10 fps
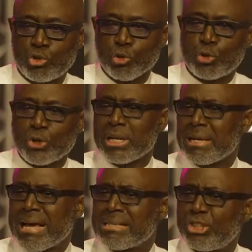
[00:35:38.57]
So you see
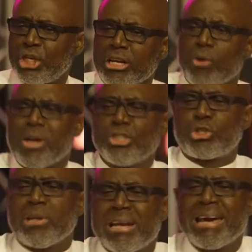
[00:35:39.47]
that they are
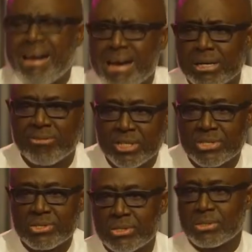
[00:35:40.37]
generationally ahead of
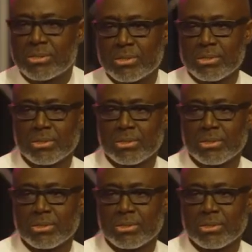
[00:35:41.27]
us.